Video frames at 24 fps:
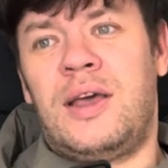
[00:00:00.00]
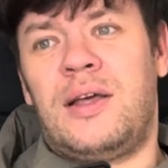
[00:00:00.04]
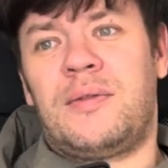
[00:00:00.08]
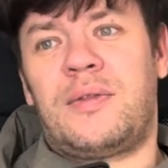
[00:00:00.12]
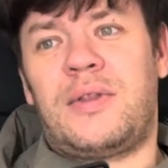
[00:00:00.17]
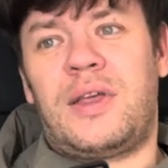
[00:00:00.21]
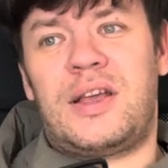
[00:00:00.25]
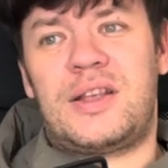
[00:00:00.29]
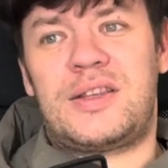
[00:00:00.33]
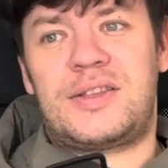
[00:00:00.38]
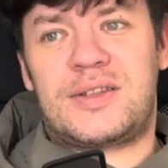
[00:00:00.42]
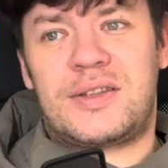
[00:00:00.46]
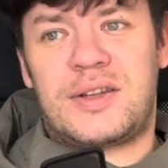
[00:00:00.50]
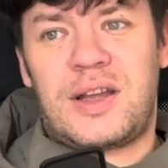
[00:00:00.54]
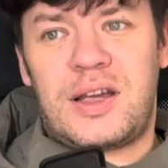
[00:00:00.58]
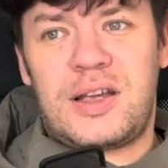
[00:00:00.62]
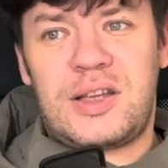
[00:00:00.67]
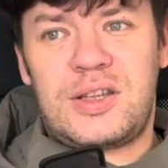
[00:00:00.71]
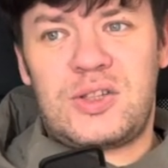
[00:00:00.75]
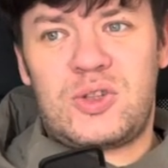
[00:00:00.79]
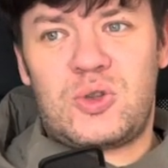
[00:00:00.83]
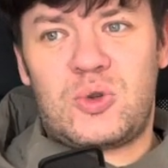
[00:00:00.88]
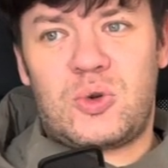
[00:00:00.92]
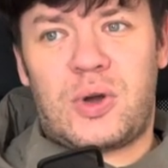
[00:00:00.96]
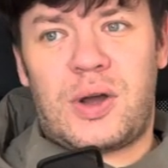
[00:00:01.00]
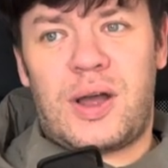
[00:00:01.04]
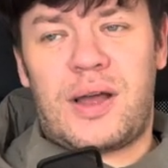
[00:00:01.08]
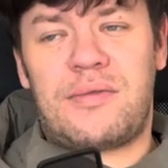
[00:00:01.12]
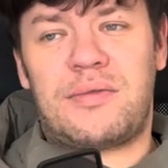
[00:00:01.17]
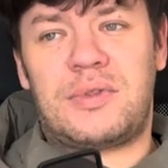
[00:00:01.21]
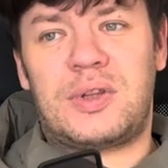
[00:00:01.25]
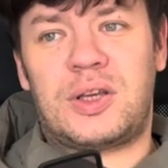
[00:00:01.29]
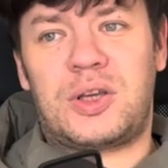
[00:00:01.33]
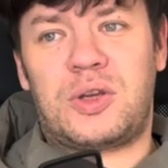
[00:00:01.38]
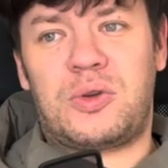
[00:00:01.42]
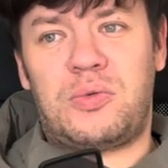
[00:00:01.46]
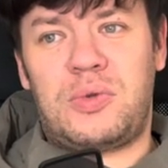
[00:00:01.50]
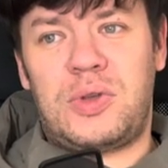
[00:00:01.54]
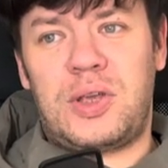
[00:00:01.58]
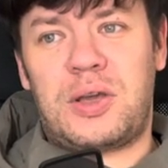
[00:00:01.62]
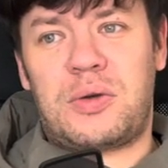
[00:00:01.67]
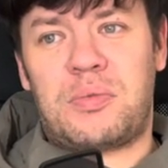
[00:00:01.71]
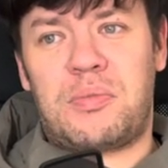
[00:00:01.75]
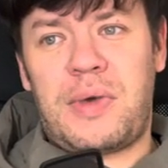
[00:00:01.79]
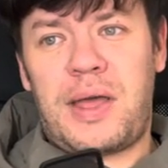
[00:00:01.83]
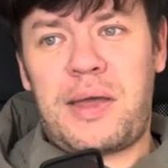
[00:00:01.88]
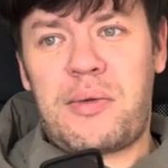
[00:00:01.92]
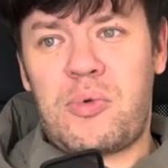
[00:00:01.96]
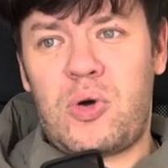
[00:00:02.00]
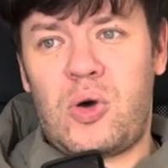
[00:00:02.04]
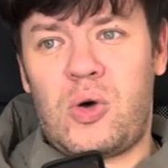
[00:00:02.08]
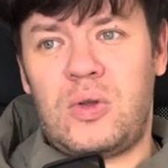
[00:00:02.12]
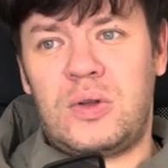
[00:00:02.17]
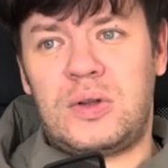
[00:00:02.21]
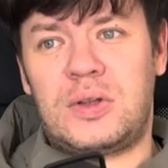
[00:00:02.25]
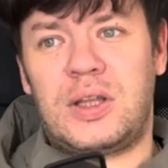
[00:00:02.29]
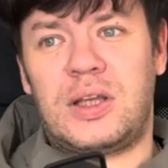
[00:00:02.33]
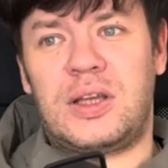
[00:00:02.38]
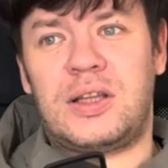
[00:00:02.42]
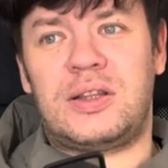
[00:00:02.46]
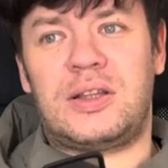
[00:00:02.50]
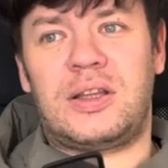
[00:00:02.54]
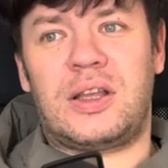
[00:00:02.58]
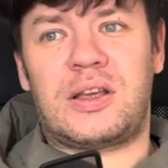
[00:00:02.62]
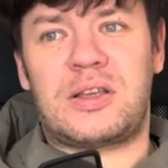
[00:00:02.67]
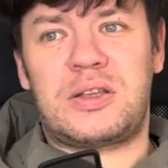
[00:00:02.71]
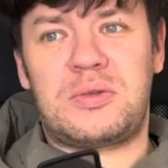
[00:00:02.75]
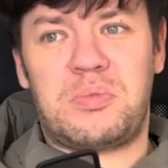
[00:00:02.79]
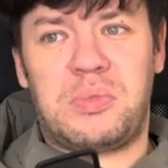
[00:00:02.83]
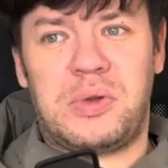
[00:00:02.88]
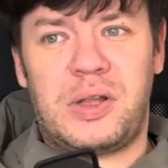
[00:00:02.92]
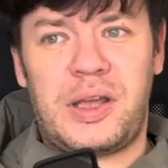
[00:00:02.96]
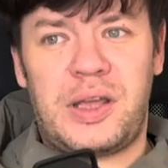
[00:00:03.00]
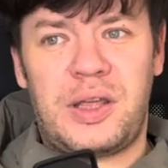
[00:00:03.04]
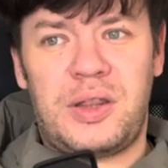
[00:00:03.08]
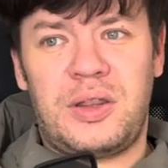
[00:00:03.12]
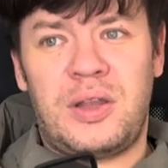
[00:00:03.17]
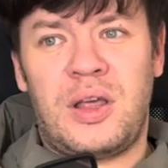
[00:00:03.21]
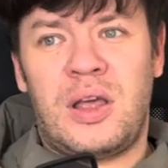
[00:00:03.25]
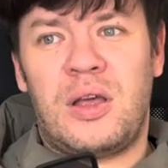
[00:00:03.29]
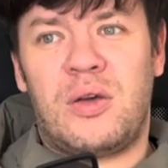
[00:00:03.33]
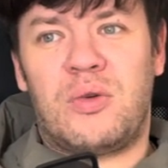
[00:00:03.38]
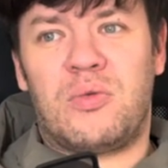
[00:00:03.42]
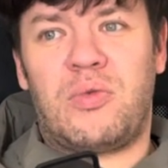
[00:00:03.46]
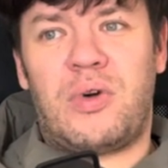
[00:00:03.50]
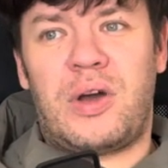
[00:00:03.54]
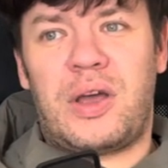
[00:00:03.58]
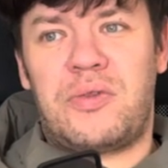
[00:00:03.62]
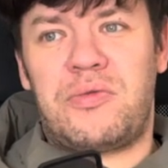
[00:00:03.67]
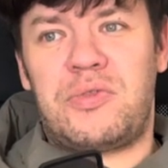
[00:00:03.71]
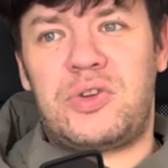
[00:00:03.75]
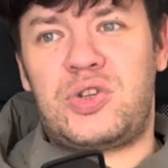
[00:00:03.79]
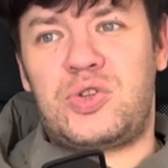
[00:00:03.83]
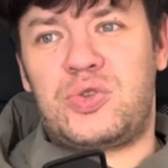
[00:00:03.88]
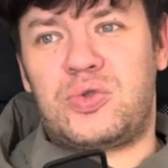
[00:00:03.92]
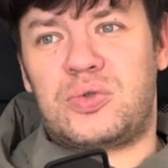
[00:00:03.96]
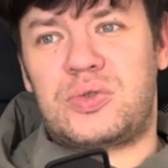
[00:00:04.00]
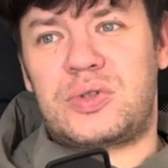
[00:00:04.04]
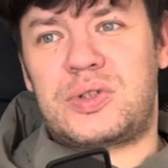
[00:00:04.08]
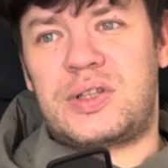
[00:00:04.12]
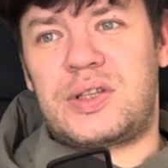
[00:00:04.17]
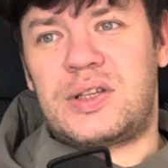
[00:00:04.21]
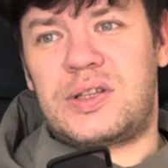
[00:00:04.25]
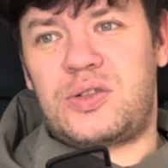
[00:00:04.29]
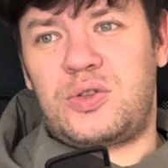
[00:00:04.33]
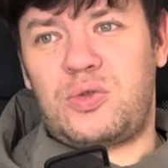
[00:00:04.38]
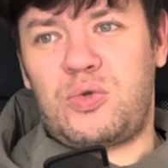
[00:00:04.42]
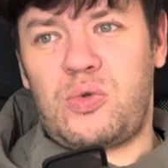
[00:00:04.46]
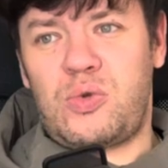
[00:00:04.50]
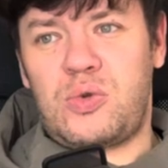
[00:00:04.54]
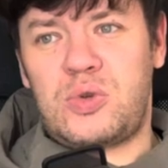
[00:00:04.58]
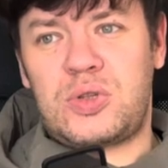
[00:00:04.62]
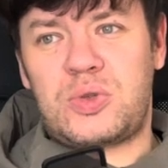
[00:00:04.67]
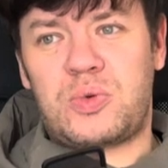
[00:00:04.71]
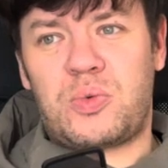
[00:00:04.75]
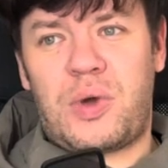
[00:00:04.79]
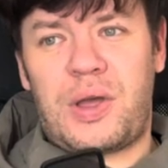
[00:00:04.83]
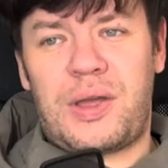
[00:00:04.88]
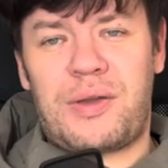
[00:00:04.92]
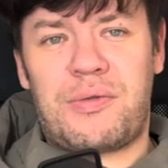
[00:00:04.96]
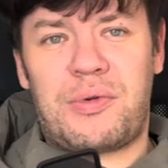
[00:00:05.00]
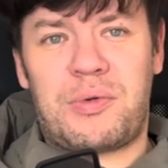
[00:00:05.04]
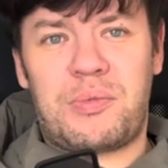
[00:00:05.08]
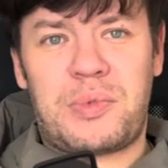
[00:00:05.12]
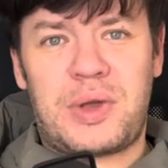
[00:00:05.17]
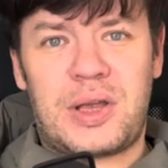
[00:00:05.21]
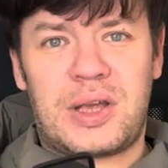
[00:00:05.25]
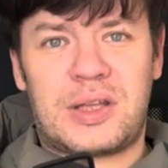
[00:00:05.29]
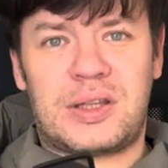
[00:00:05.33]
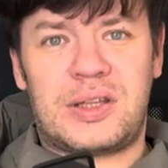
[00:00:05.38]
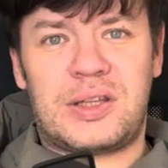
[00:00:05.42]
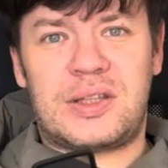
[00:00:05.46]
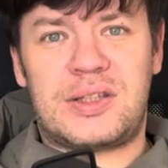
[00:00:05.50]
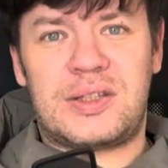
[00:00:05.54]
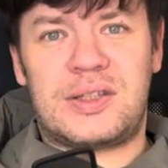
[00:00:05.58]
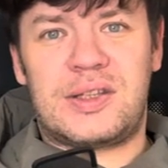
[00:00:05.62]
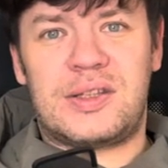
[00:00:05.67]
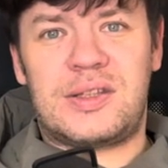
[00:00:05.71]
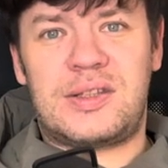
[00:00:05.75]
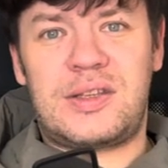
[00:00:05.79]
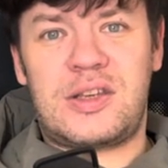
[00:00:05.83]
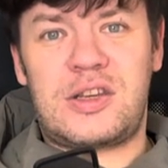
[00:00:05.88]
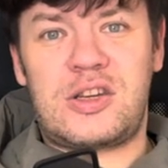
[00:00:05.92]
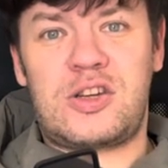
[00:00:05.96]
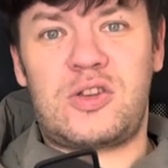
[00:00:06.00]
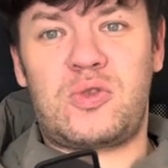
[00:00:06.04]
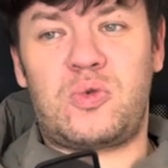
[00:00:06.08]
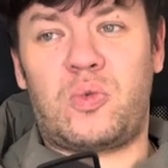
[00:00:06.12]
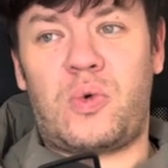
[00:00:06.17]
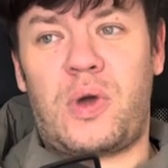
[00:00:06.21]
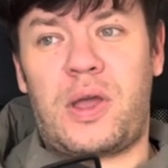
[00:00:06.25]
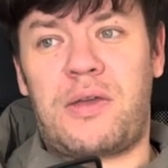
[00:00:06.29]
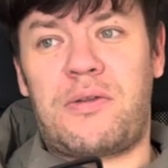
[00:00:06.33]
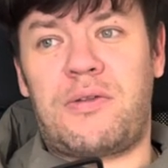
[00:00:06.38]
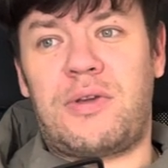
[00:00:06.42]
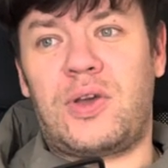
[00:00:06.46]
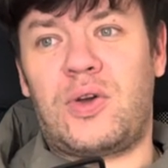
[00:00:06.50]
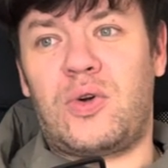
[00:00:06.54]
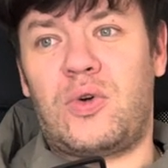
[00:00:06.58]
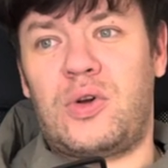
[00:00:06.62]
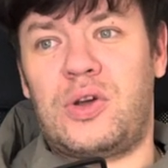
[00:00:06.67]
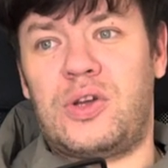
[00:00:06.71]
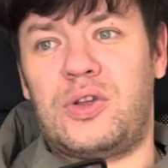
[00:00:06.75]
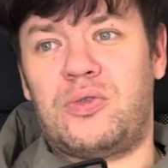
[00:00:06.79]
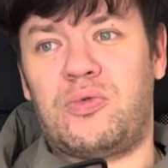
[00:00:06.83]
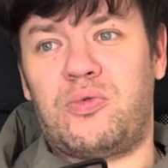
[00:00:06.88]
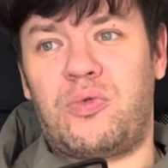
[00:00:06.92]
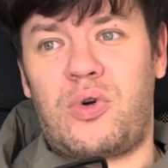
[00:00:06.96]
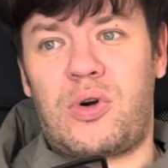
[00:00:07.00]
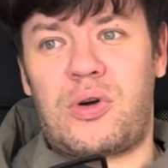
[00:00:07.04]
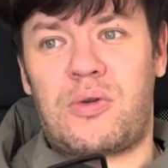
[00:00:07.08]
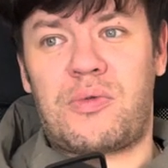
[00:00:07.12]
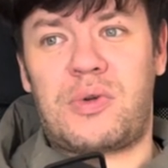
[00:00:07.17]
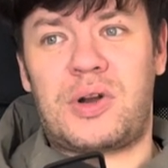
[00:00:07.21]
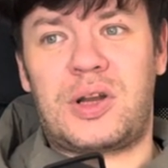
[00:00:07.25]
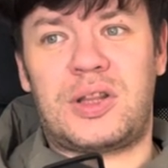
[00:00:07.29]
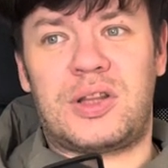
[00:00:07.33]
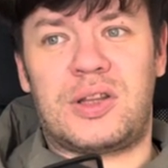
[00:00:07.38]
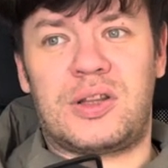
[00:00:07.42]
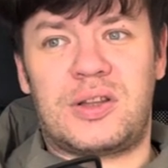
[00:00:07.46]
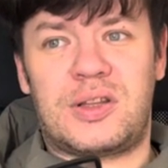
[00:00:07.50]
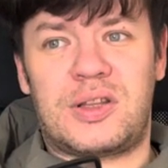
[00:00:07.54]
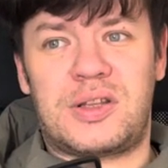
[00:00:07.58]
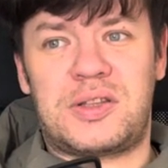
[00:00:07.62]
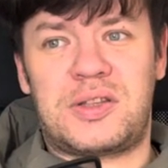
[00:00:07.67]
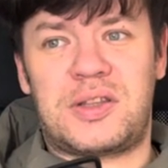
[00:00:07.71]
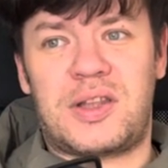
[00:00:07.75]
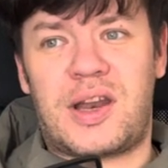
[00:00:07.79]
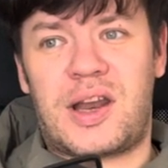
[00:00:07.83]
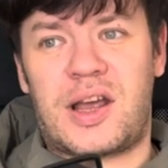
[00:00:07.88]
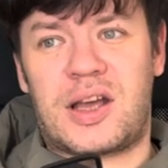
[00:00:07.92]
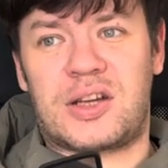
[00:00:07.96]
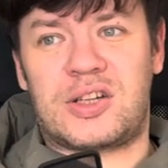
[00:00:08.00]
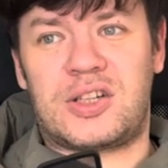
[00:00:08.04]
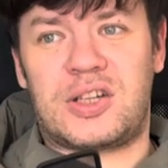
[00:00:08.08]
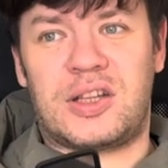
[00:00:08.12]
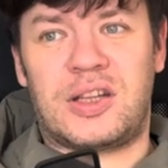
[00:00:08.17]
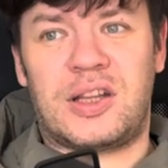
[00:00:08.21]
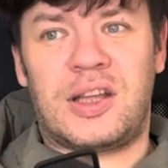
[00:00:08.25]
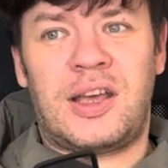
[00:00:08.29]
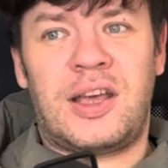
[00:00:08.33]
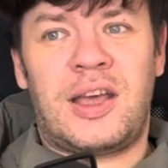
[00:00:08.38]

it's nice to have the quick memo that explain why we choose these tools, why we make this decision, why we're going forward in this direction.